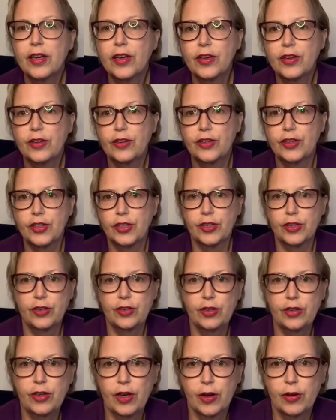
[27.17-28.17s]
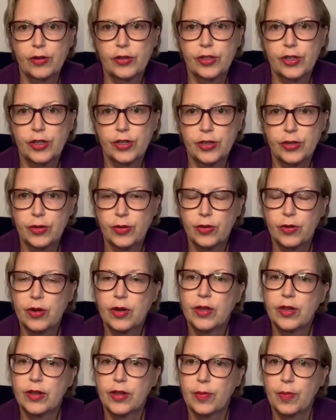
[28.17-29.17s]
you should go to
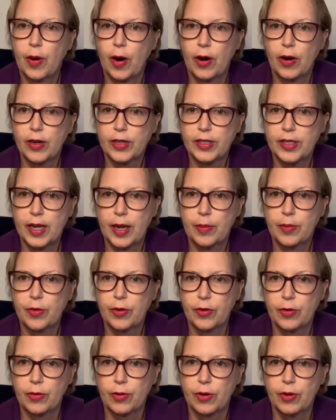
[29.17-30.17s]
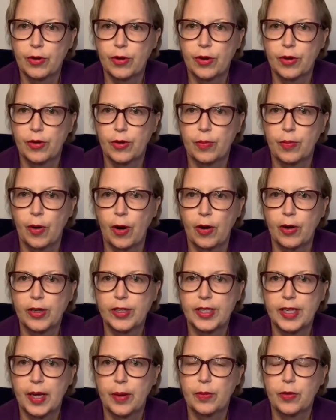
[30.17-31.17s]
the Bar Exam Guru, go to
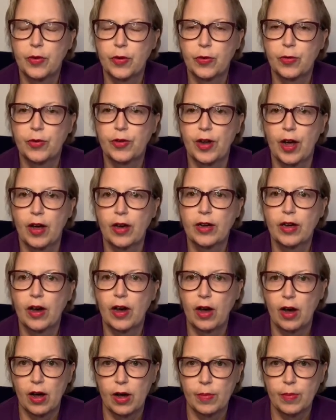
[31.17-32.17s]
barexamguru.com,